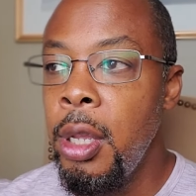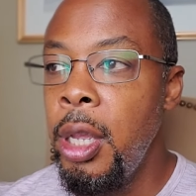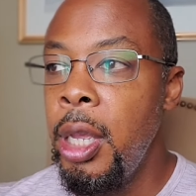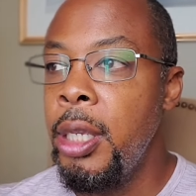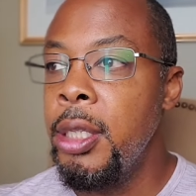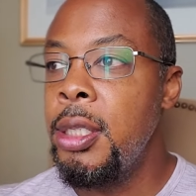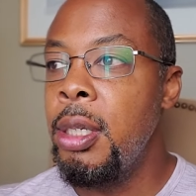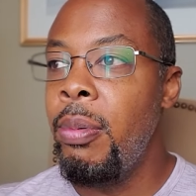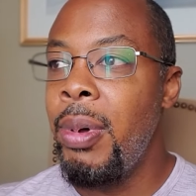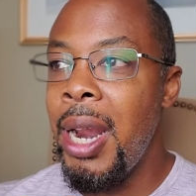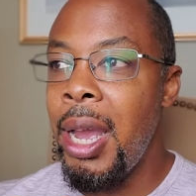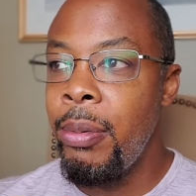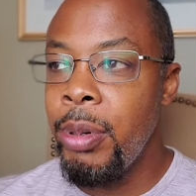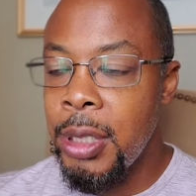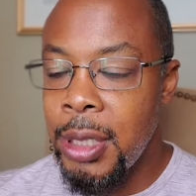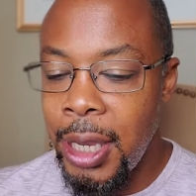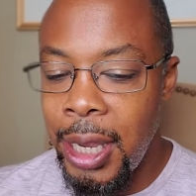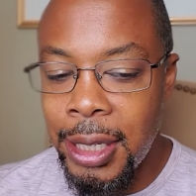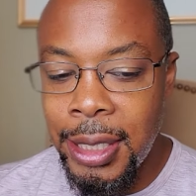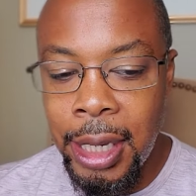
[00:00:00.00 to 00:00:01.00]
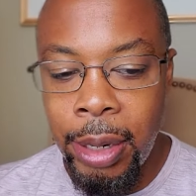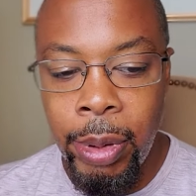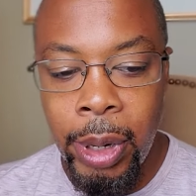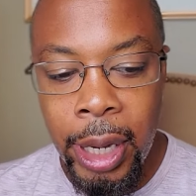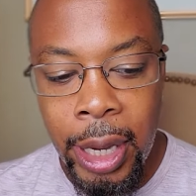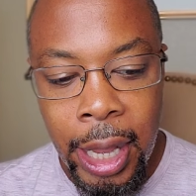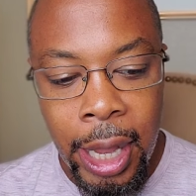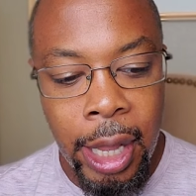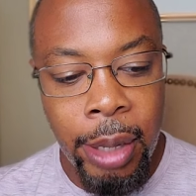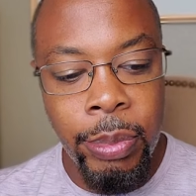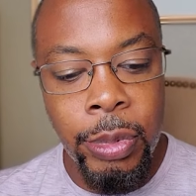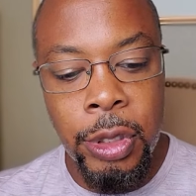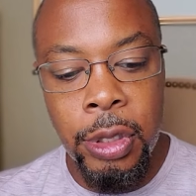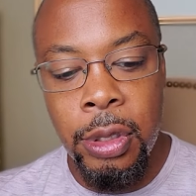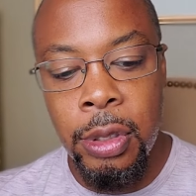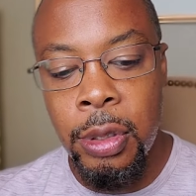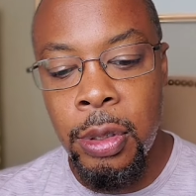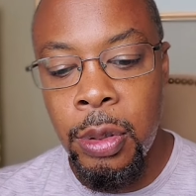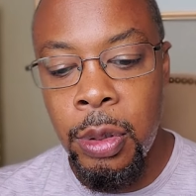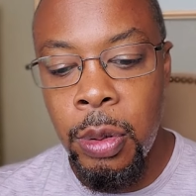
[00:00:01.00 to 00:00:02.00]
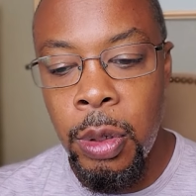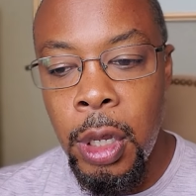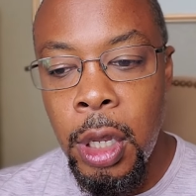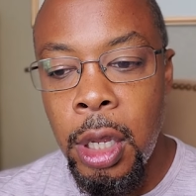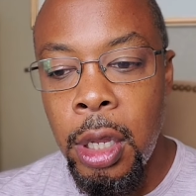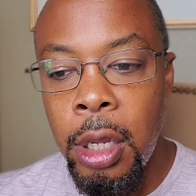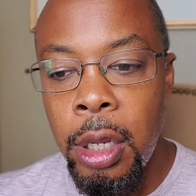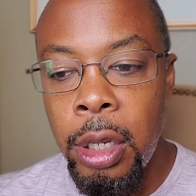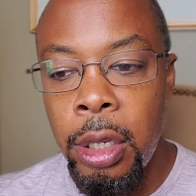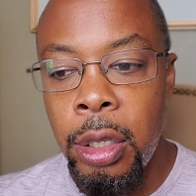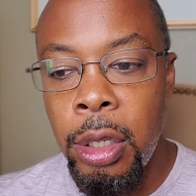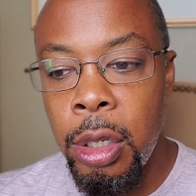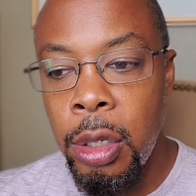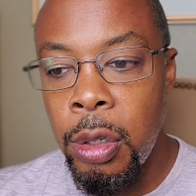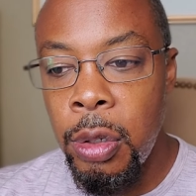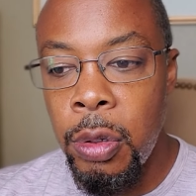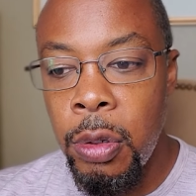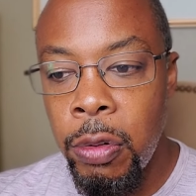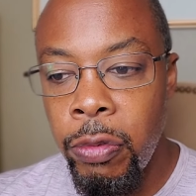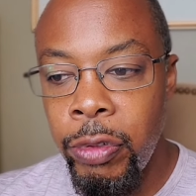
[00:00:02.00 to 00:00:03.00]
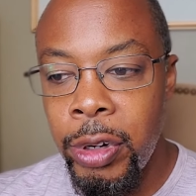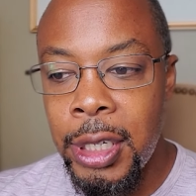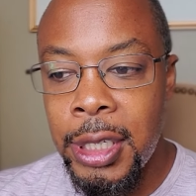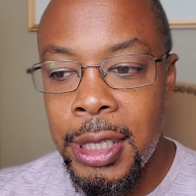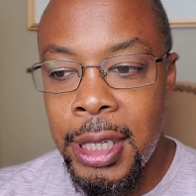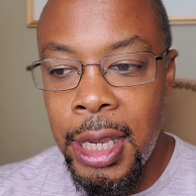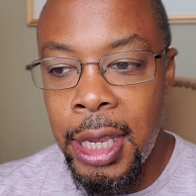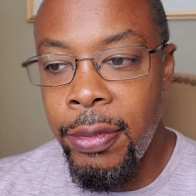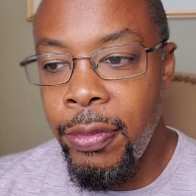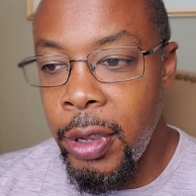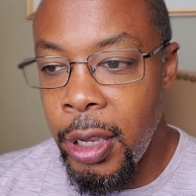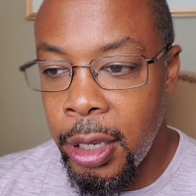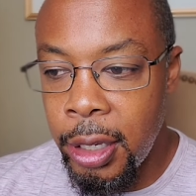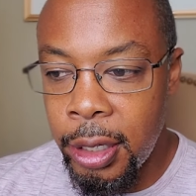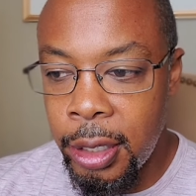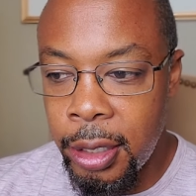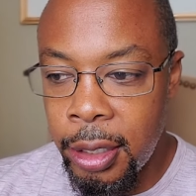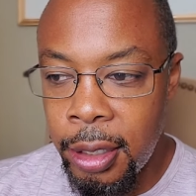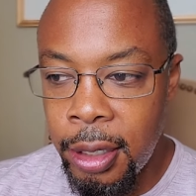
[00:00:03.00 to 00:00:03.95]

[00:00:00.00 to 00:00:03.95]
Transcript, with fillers: And so what I would say is that when it comes to you receiving,